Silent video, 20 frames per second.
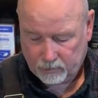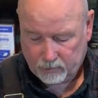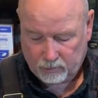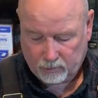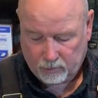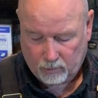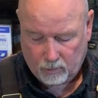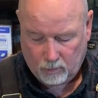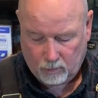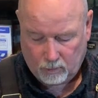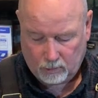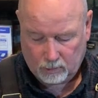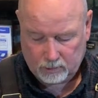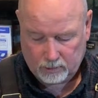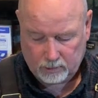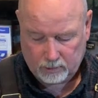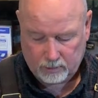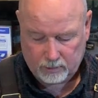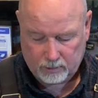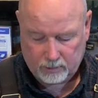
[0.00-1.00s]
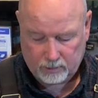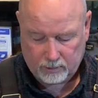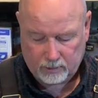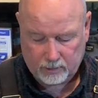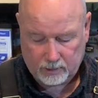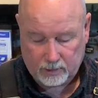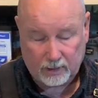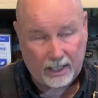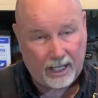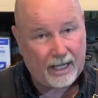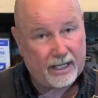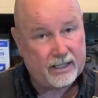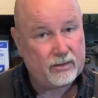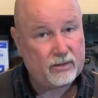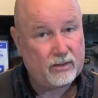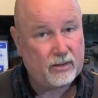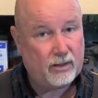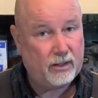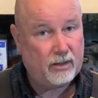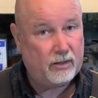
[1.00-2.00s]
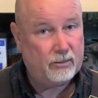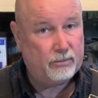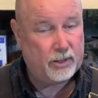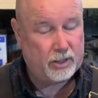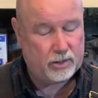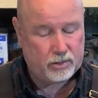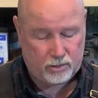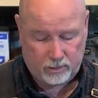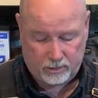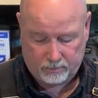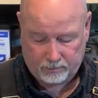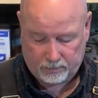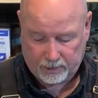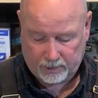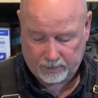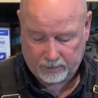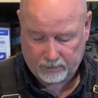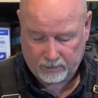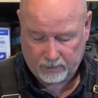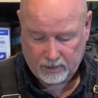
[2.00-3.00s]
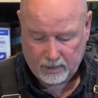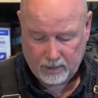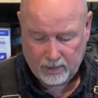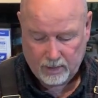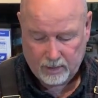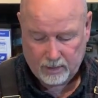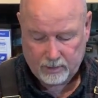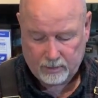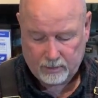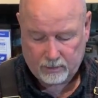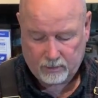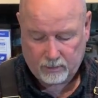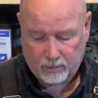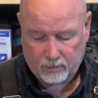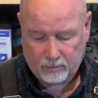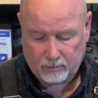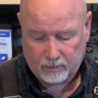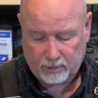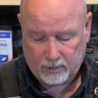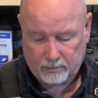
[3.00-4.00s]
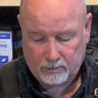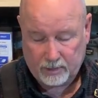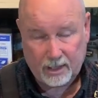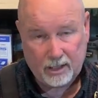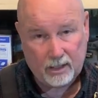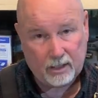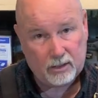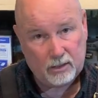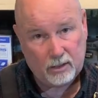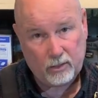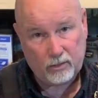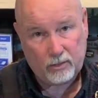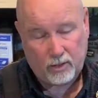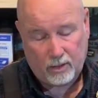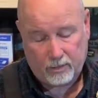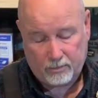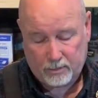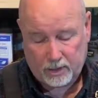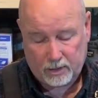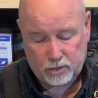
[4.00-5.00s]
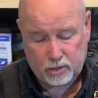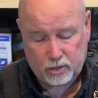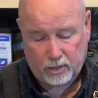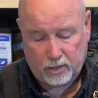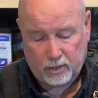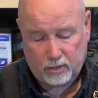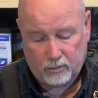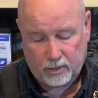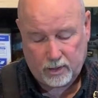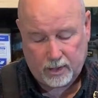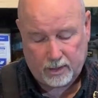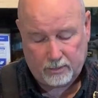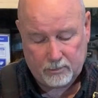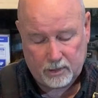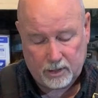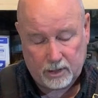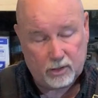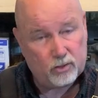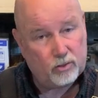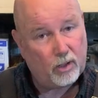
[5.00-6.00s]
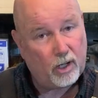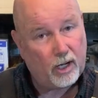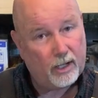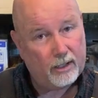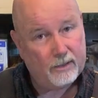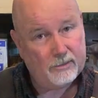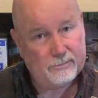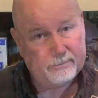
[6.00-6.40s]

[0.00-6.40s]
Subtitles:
to hold the glass and the picture in place. So let me get a close-up and I'll show you what I'm going to try.